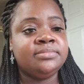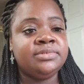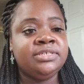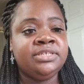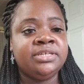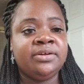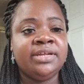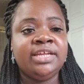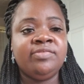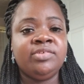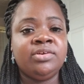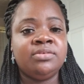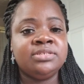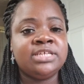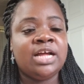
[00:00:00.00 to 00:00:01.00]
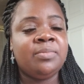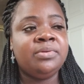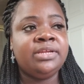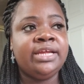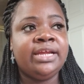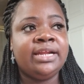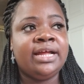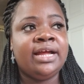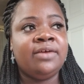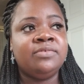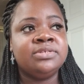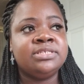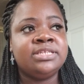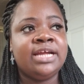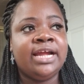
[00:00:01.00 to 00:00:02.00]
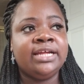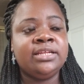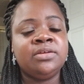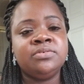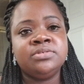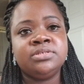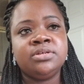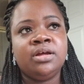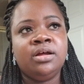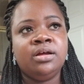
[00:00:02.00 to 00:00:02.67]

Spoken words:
Even on top of that, I was diagnosed